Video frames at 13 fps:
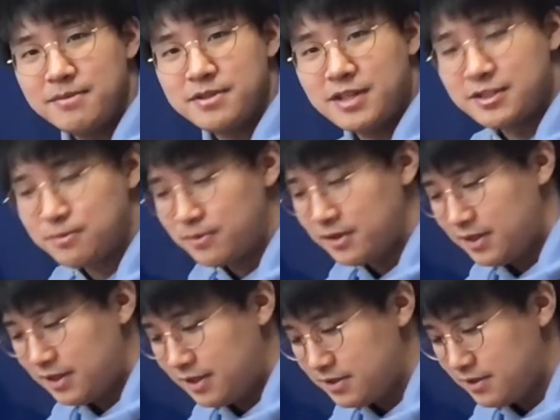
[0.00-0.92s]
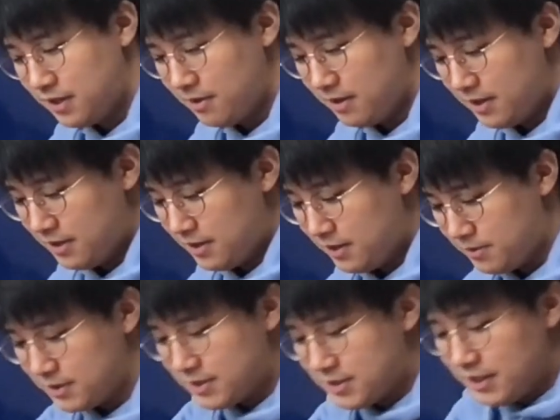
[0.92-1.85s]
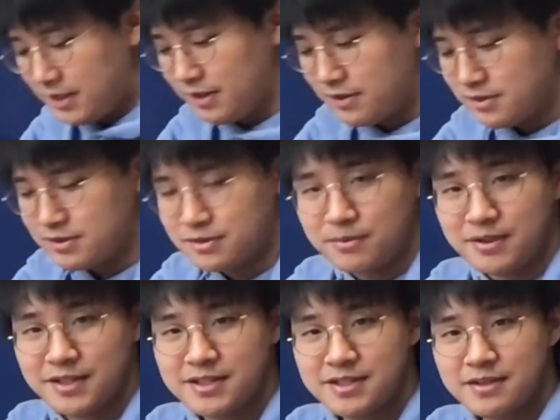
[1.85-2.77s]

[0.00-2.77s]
So I was just sitting there and just doing this.